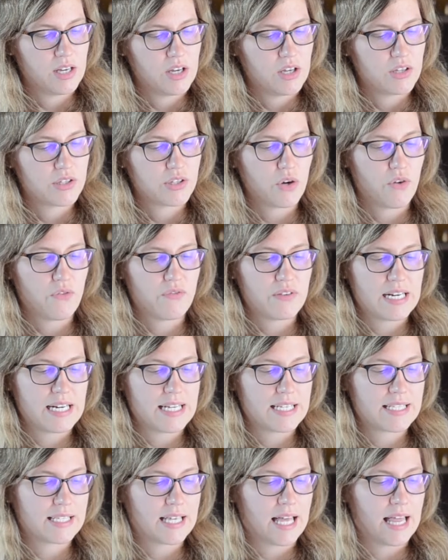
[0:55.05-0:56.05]
So if it
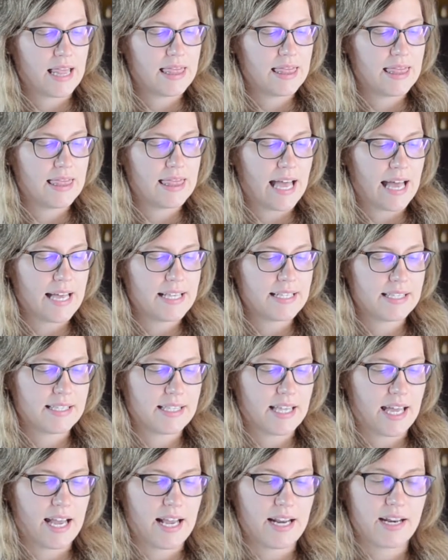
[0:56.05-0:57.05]
is less
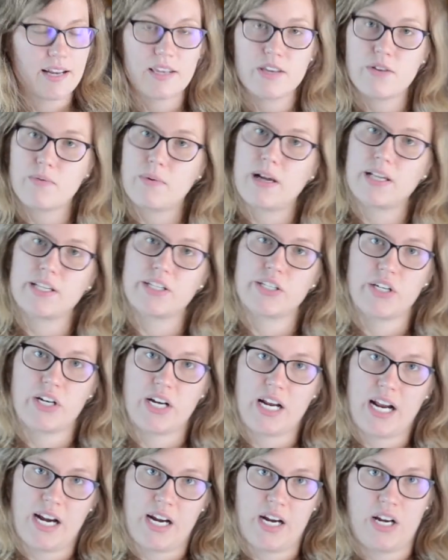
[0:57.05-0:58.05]
than, you want
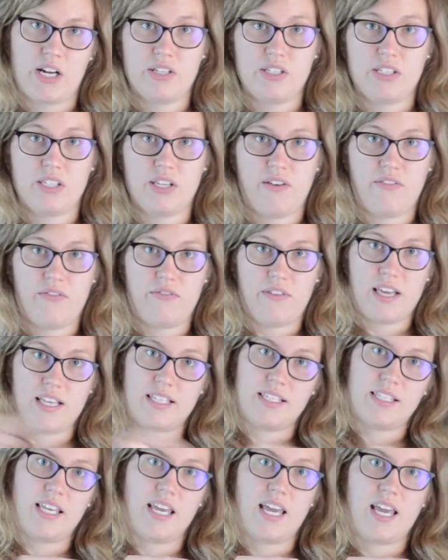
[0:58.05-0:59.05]
your arrows
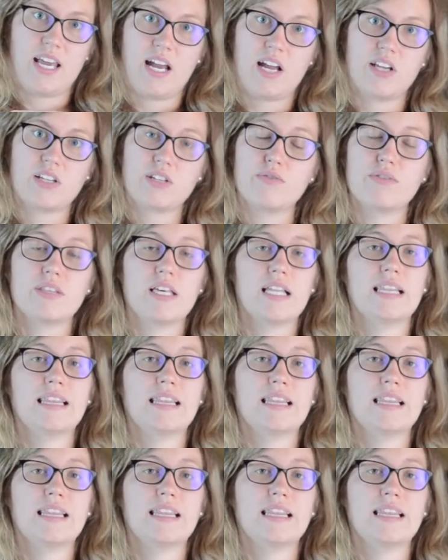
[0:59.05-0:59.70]
facing to the